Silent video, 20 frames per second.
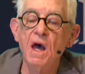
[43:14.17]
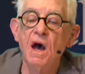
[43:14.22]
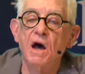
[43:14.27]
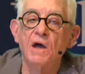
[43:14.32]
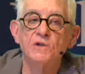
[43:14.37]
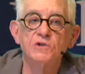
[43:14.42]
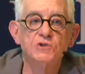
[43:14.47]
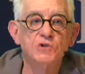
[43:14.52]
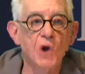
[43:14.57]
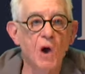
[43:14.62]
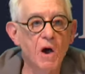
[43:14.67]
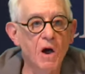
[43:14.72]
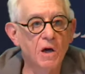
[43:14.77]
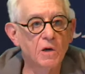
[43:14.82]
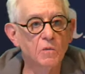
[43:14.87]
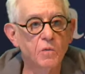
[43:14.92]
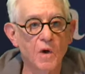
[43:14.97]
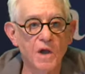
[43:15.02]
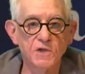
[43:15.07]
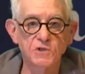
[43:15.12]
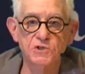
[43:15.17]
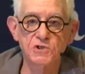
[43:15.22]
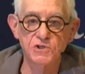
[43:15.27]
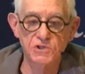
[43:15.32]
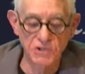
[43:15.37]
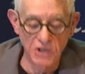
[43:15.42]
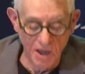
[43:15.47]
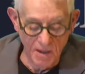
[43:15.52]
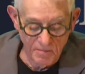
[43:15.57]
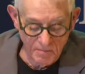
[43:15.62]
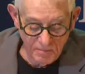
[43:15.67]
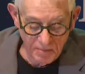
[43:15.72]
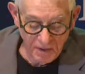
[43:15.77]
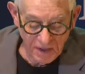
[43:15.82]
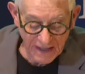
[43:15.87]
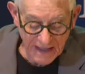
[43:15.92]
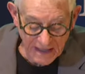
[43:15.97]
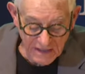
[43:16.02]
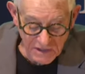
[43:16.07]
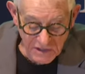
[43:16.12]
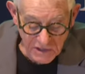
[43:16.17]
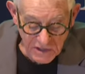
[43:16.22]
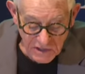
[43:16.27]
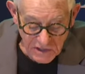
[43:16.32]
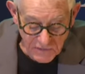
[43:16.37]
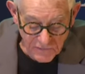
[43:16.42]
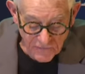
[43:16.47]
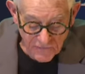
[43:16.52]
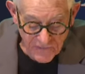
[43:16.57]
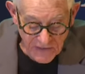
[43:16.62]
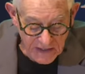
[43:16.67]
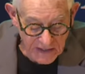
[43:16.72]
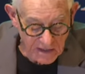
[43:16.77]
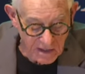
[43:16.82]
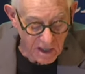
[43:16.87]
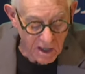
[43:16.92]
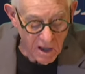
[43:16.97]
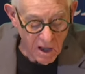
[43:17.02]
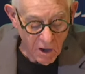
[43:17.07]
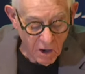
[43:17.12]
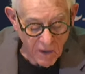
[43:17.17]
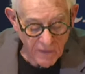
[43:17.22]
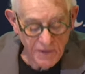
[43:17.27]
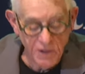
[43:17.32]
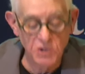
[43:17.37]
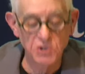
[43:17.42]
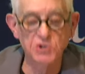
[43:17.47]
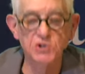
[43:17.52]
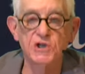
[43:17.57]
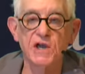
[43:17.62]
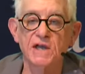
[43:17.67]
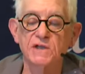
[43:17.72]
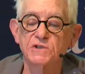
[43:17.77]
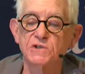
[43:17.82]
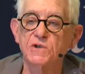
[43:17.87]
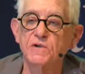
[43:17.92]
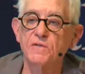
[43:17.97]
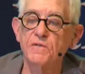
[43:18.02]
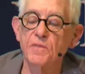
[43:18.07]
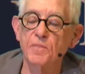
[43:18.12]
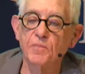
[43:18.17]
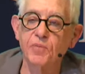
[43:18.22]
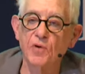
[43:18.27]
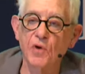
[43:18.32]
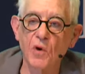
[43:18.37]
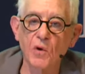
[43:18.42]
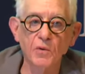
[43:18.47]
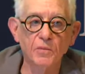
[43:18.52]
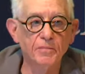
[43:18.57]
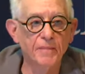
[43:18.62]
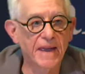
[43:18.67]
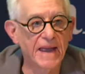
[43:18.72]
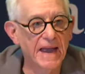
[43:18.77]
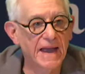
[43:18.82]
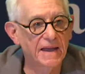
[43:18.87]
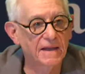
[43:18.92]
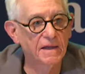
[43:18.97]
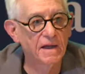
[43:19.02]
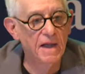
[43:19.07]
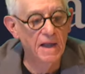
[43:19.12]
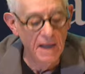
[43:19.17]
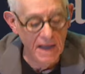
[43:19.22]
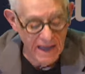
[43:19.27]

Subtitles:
A dog rushes up, plants its feet on the chest of the prone man,